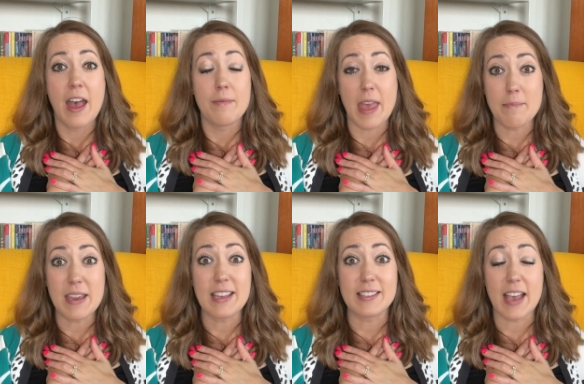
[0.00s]
That
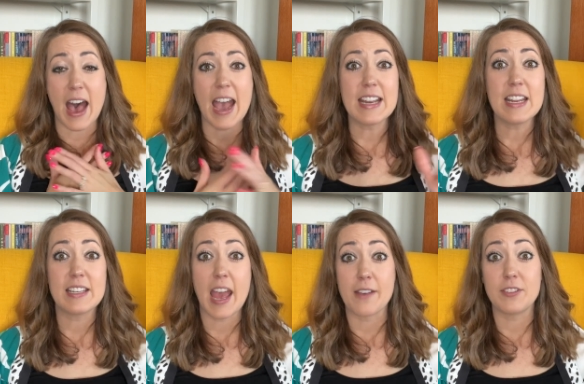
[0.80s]
means I need
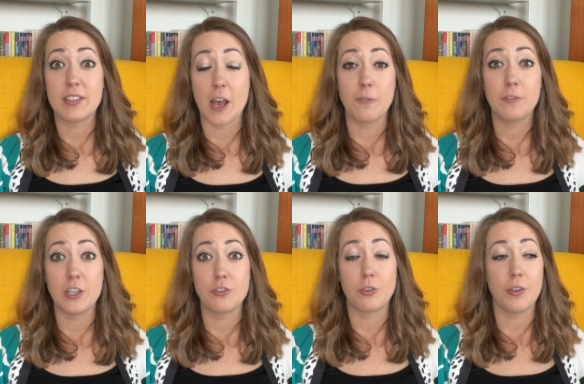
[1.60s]
to have
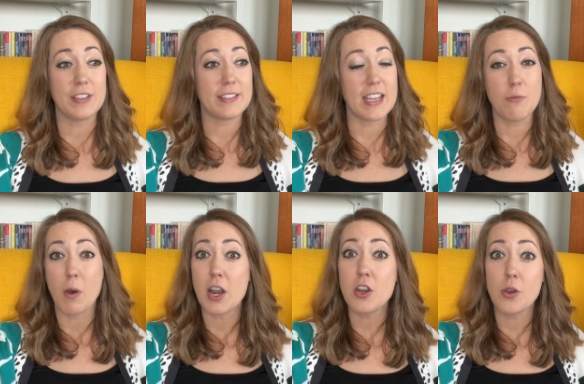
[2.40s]
self-control to say, you
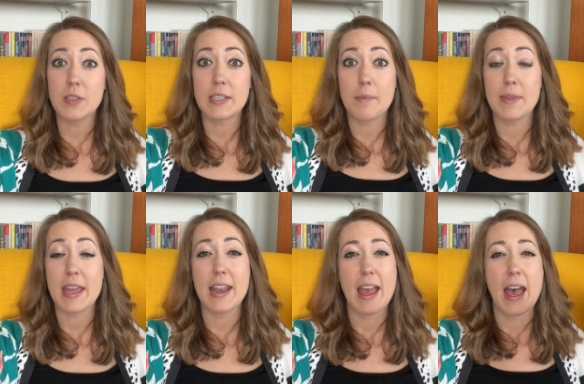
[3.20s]
want to know
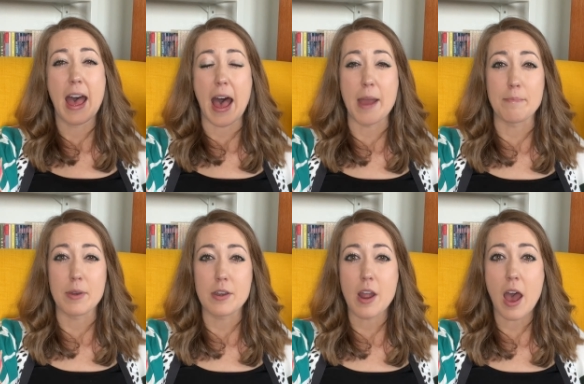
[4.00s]
something?
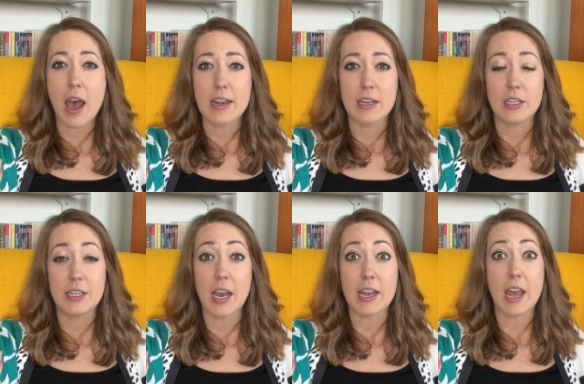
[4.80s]
I'm not
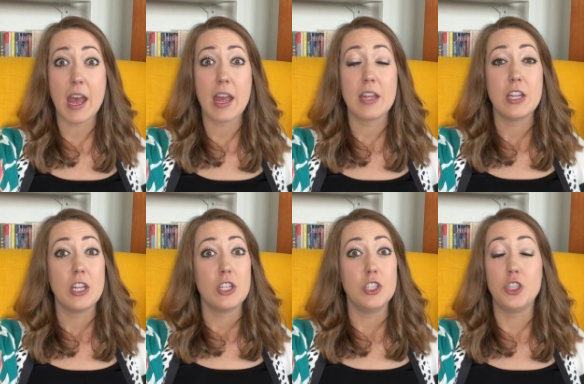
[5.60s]
gonna
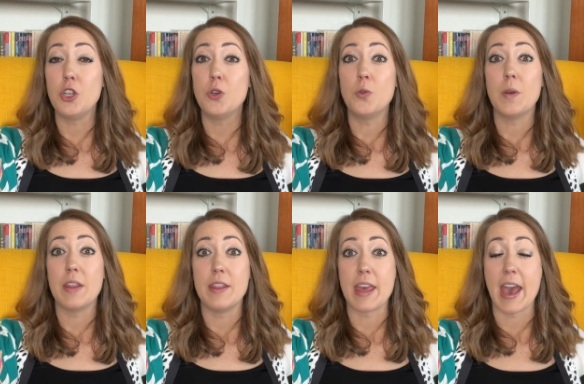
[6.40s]
do
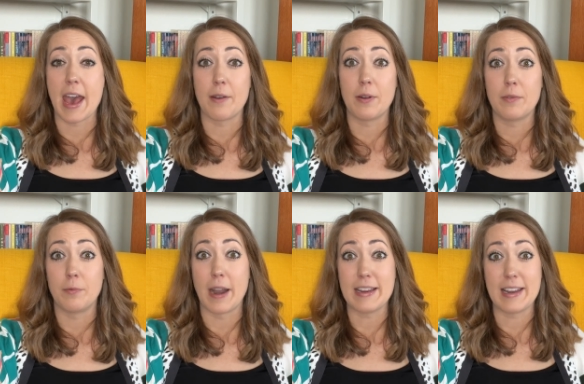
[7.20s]
that
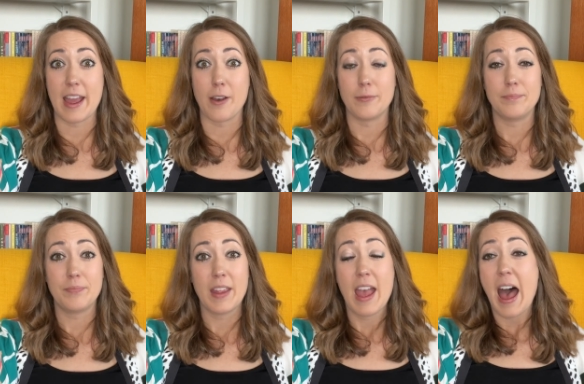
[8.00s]
right now.
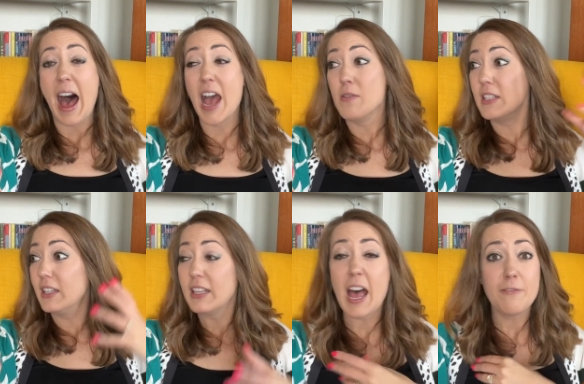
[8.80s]
I would
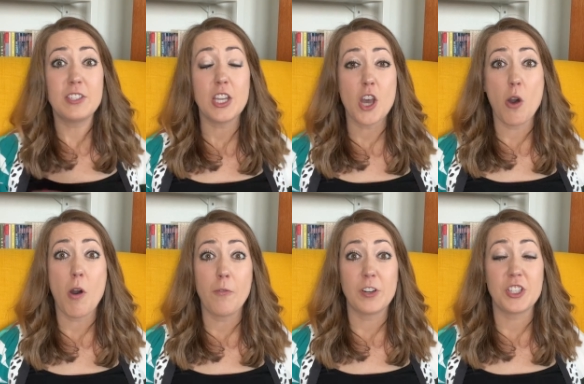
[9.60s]
love to
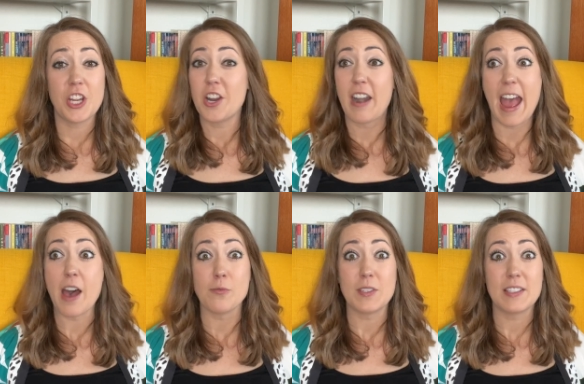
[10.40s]
go over to your
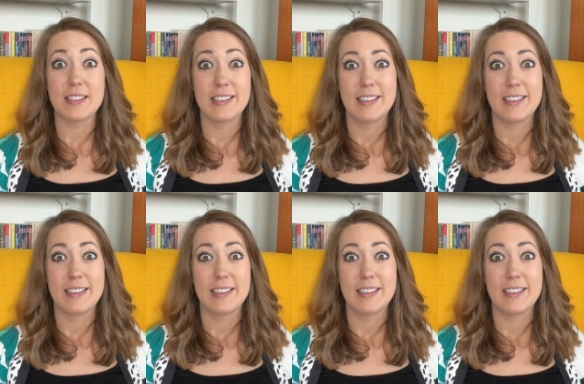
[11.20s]
house,